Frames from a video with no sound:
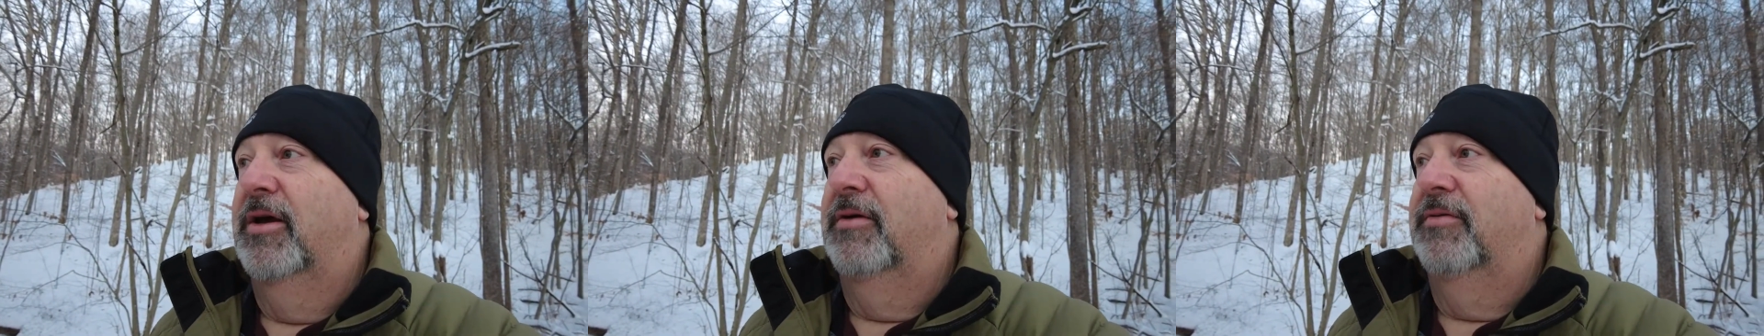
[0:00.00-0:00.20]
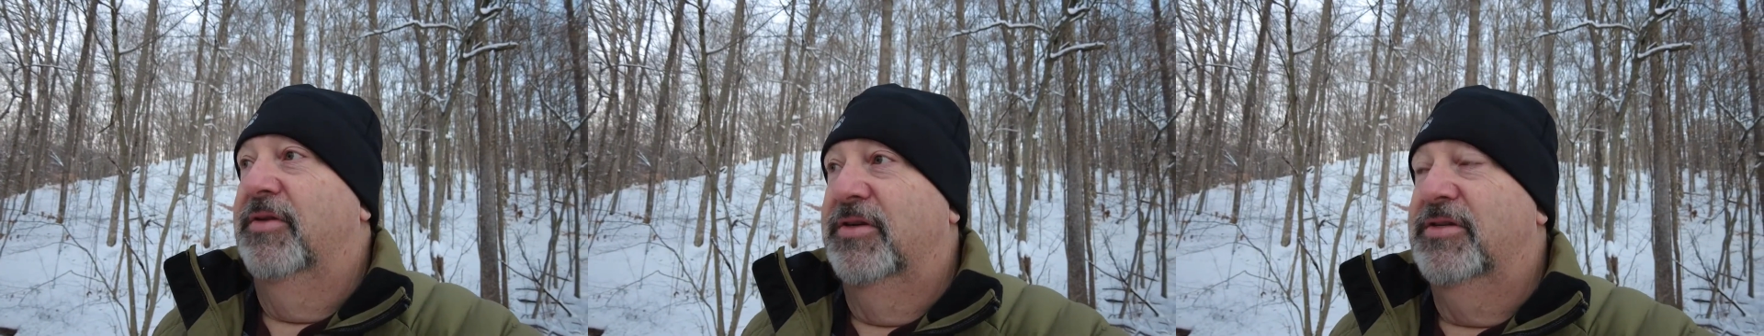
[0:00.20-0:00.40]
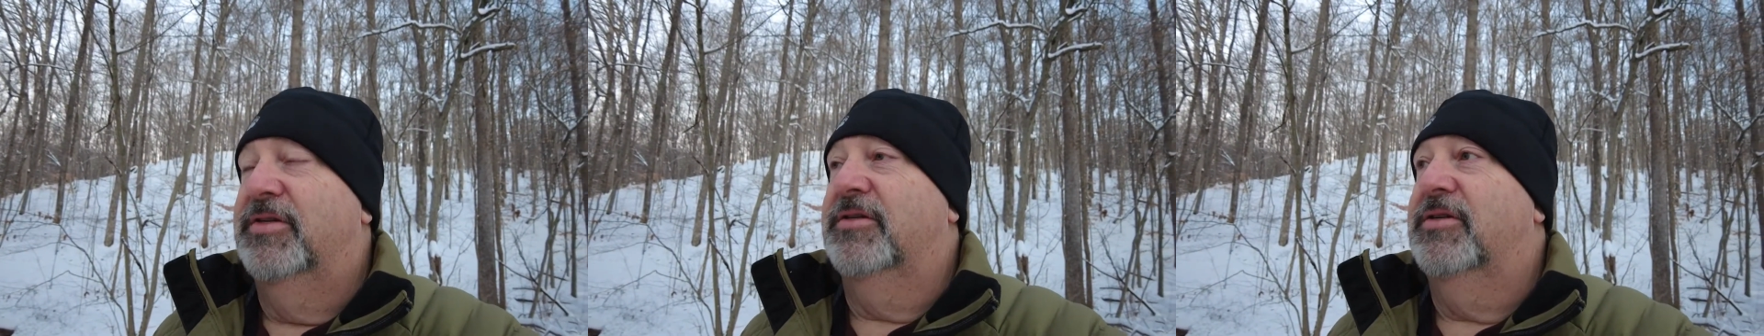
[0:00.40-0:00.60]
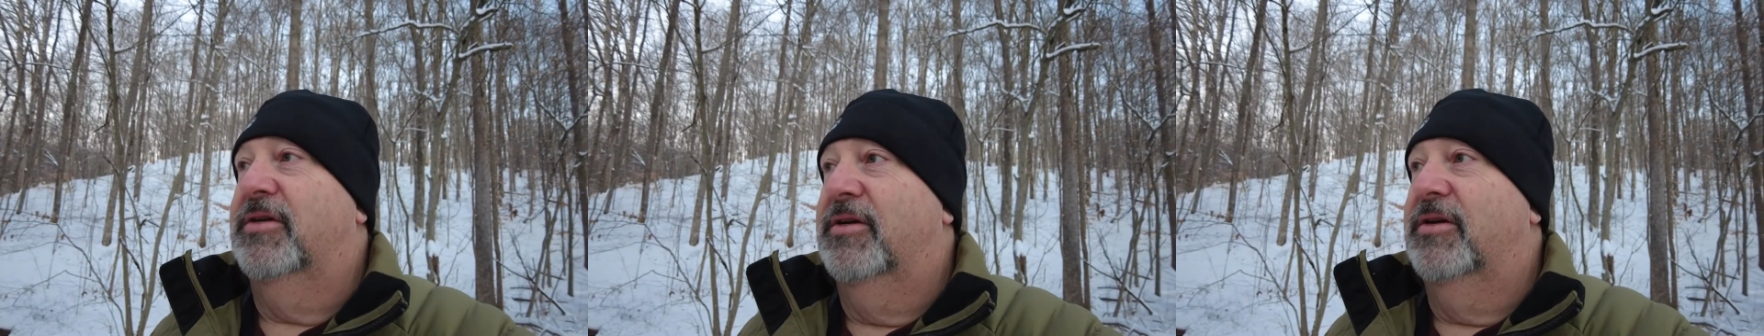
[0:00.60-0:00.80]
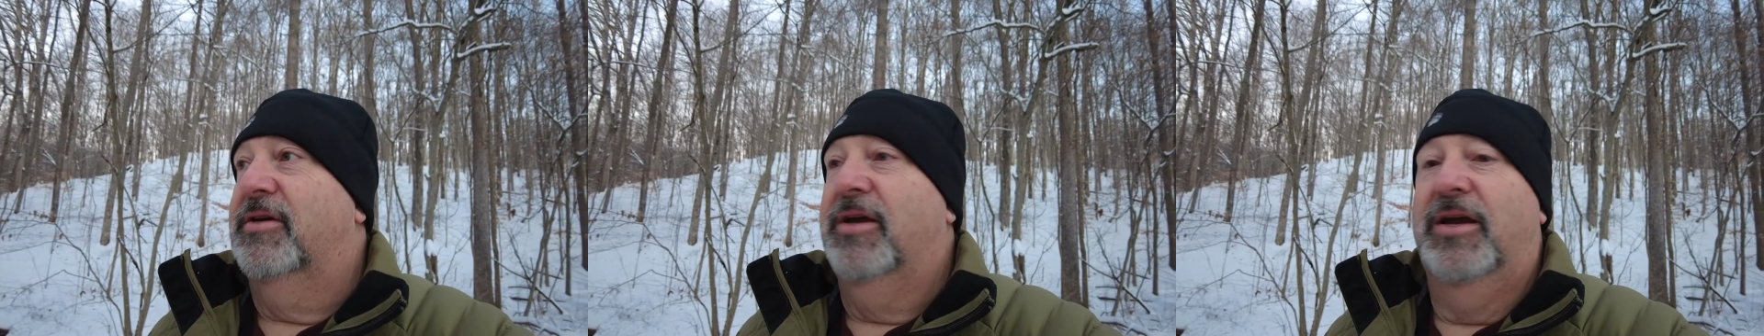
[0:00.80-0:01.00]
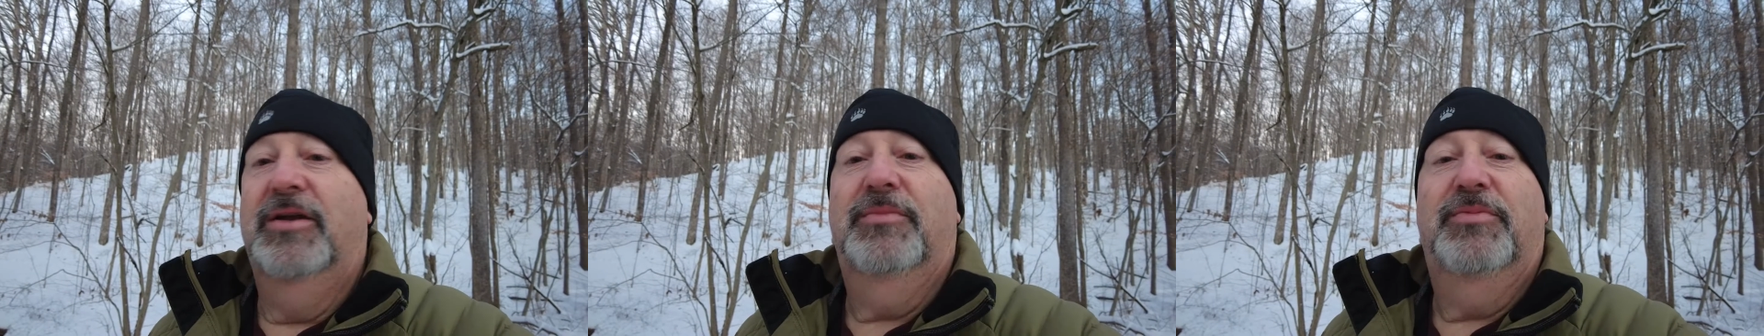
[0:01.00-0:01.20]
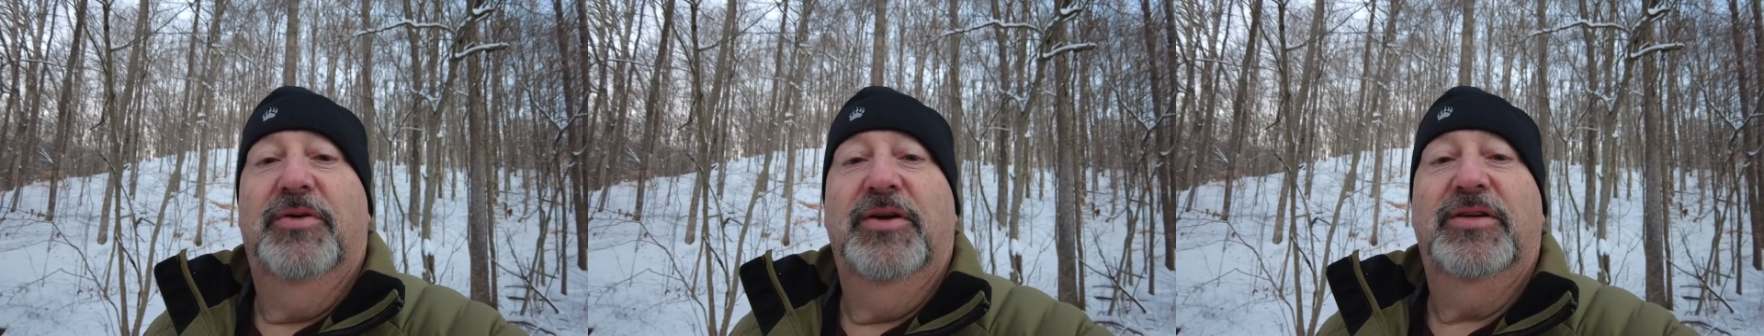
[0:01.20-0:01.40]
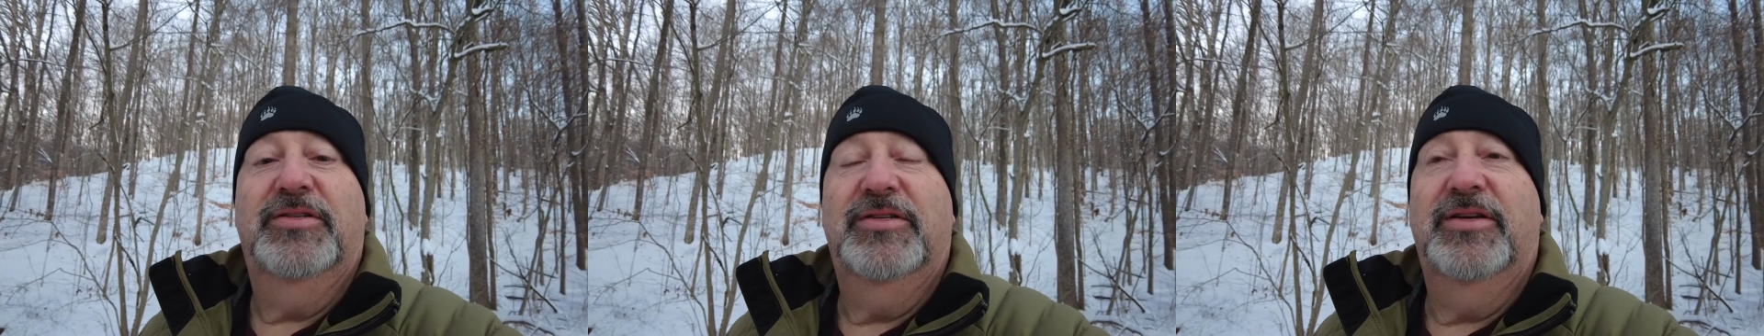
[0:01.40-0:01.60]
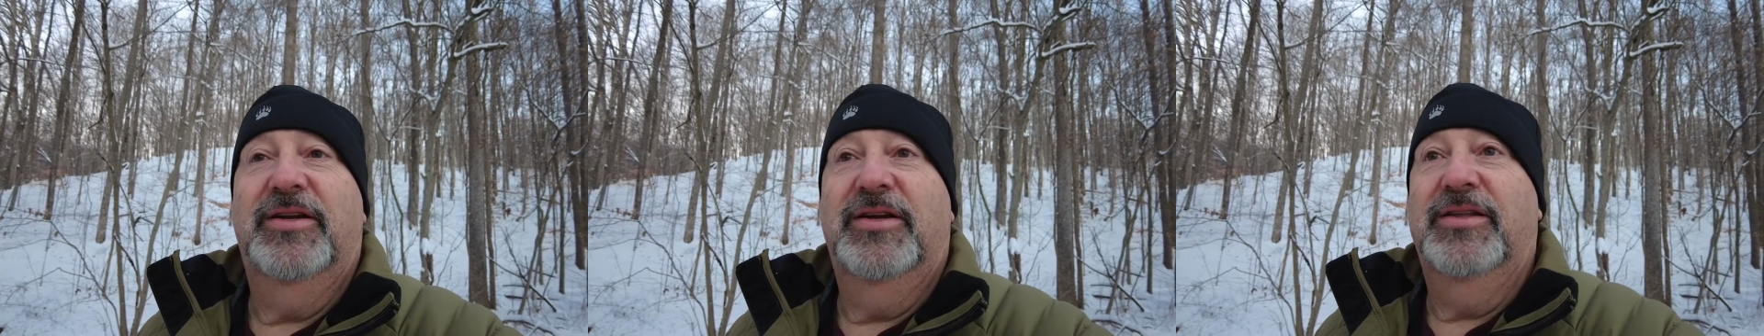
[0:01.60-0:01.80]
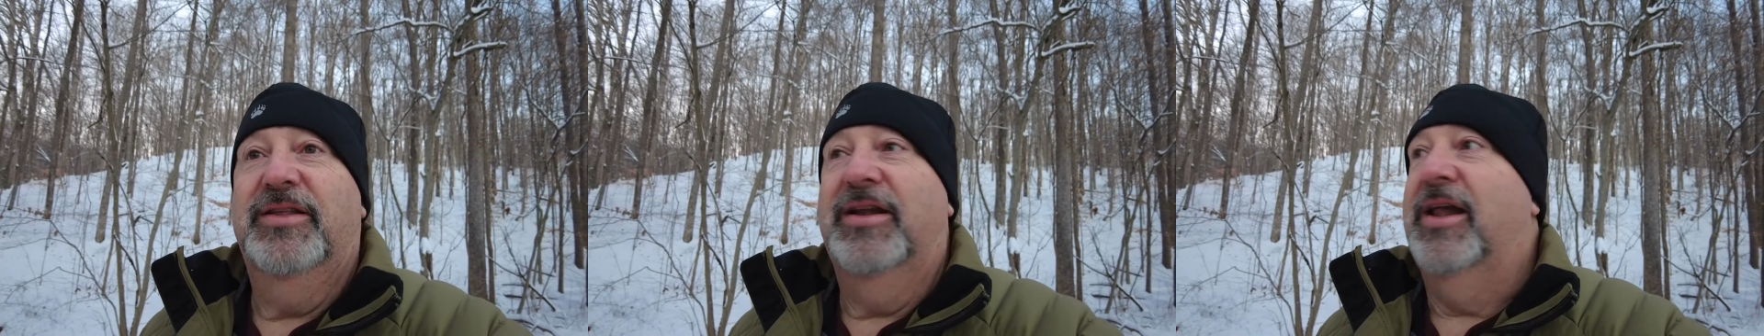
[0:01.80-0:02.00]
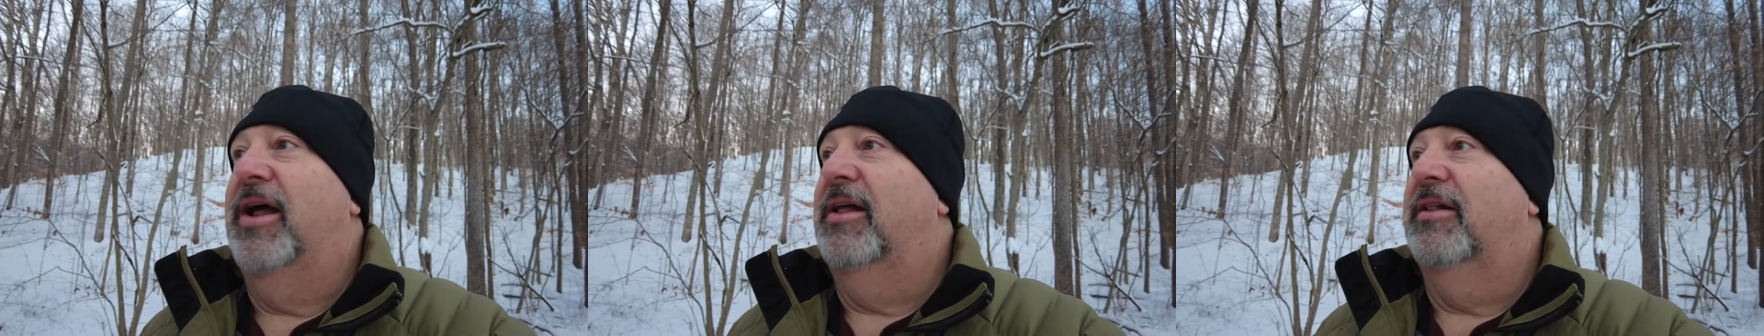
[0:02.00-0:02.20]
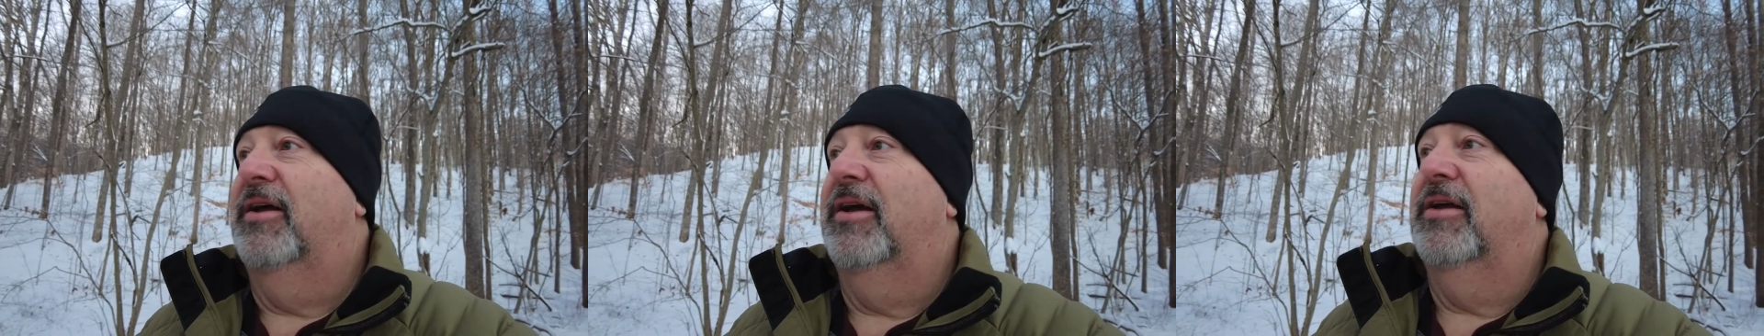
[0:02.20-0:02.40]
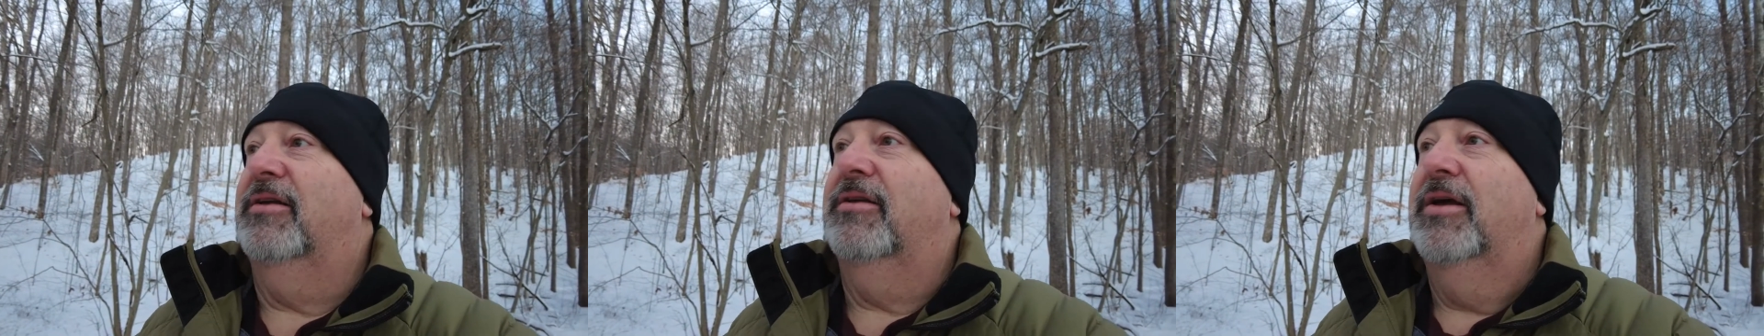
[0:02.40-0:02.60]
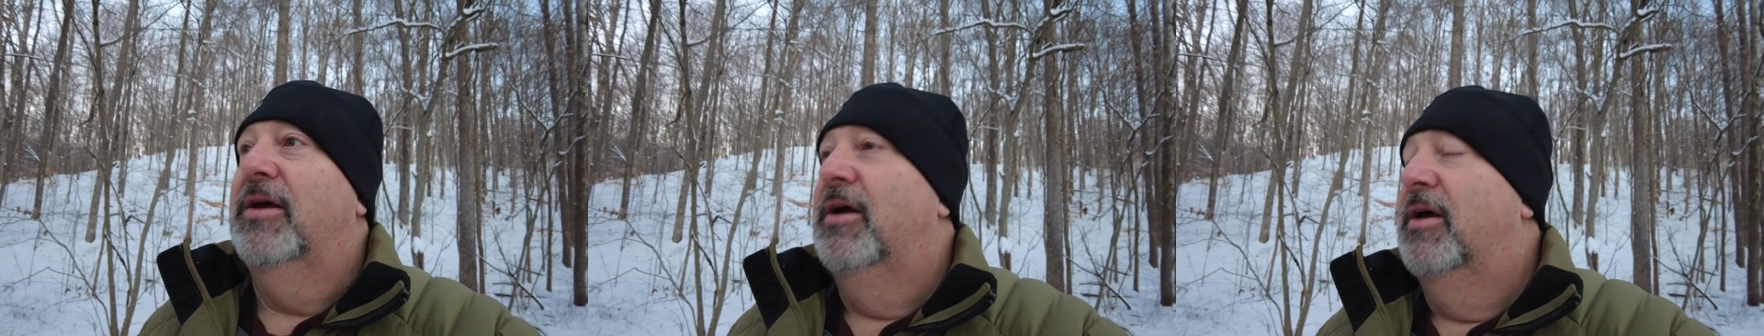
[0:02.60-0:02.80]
This is a kind of place that I like.